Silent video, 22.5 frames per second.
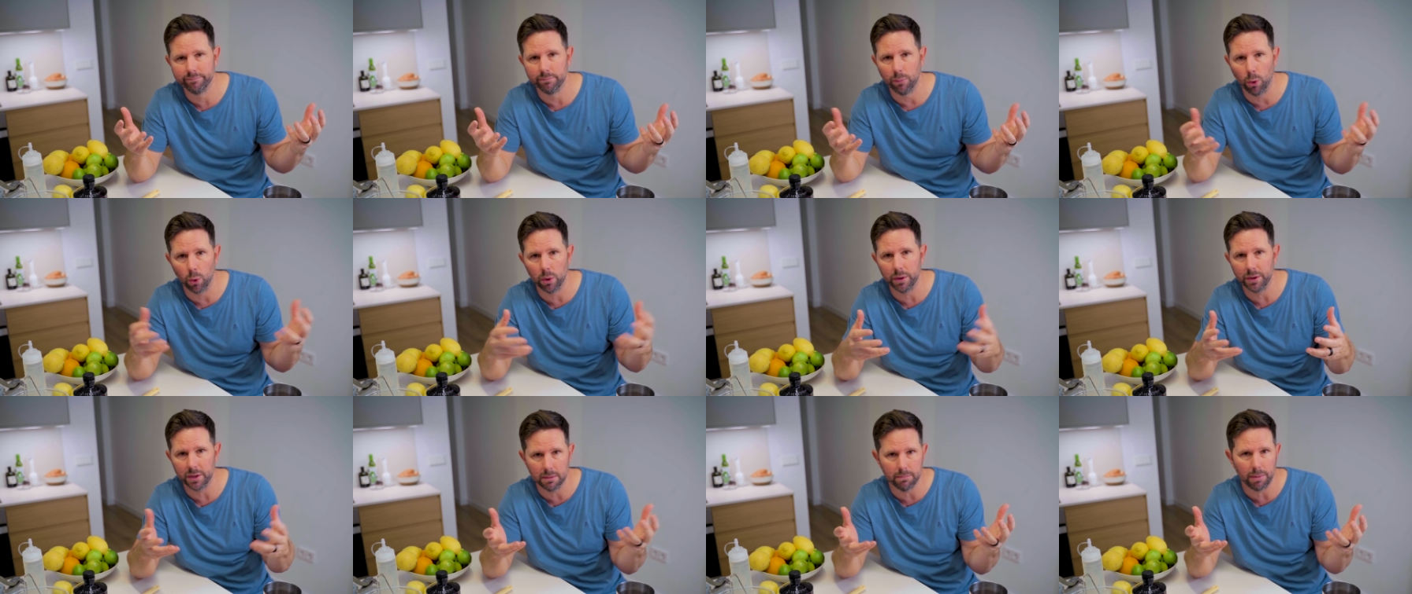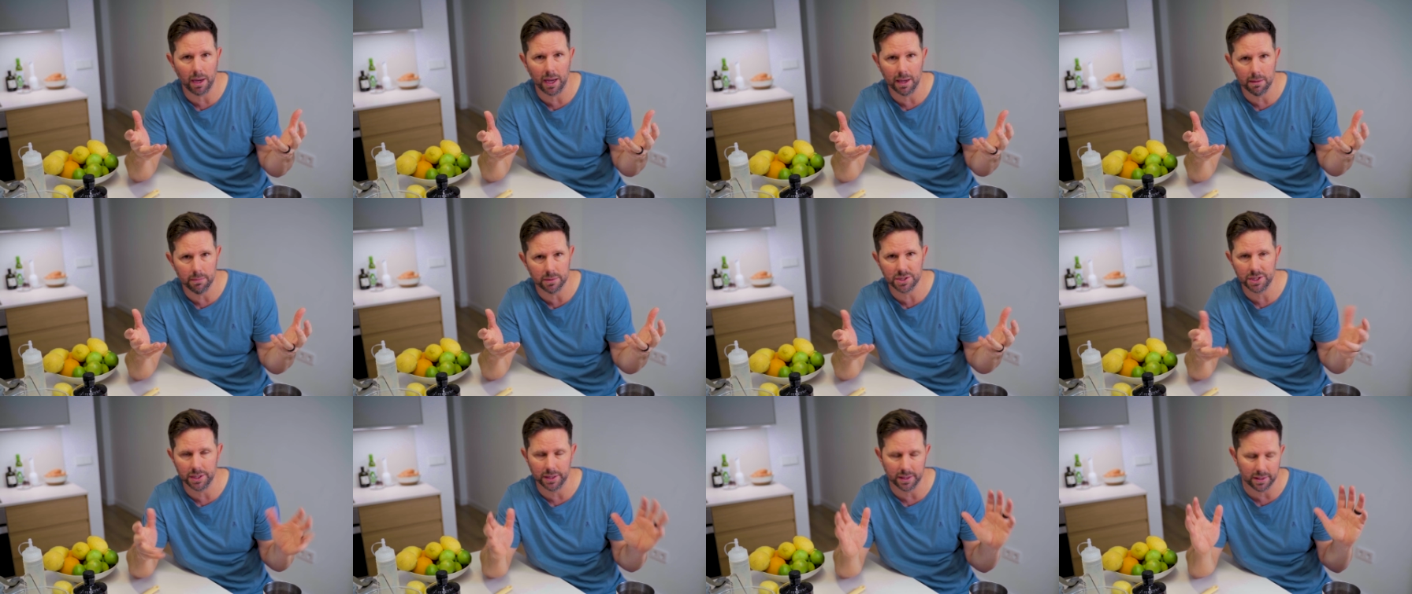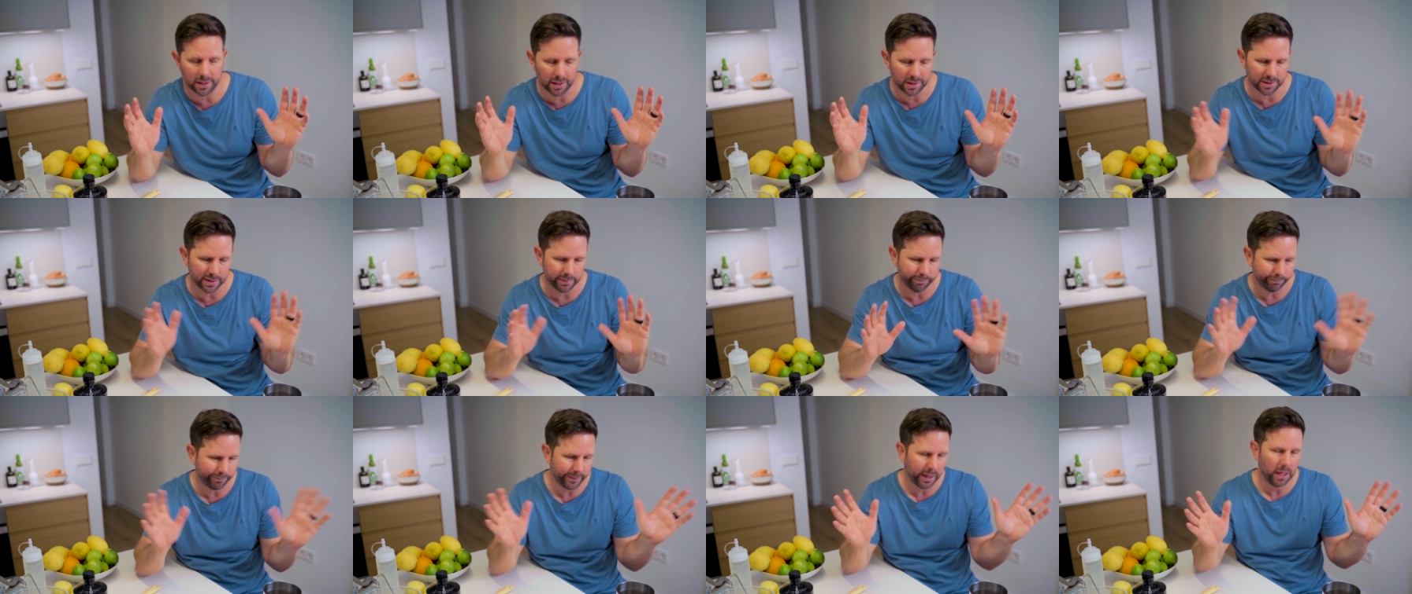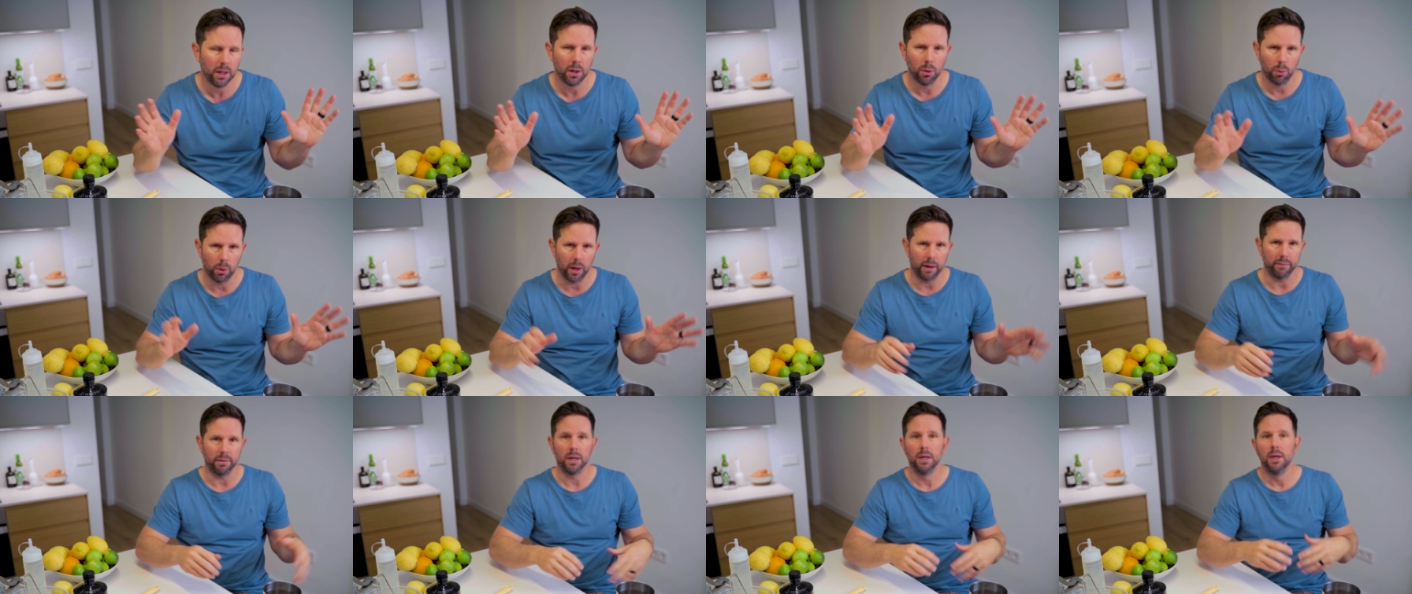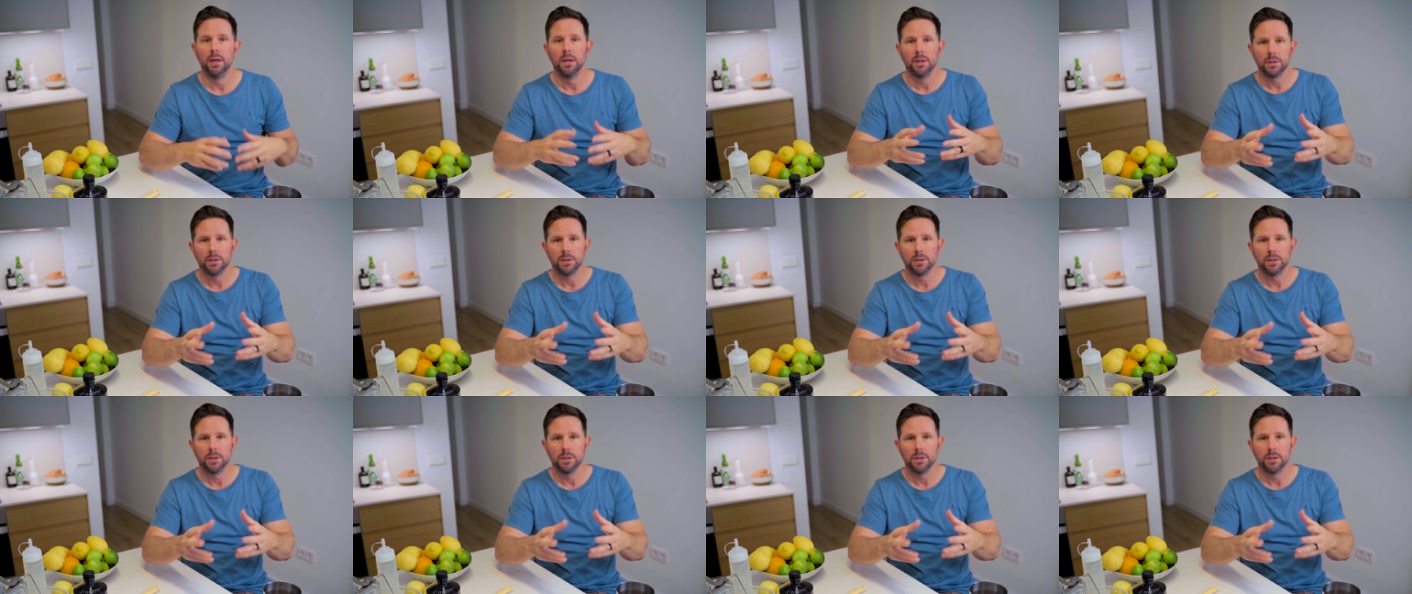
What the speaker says: or you can buy a machine that does it, whatever.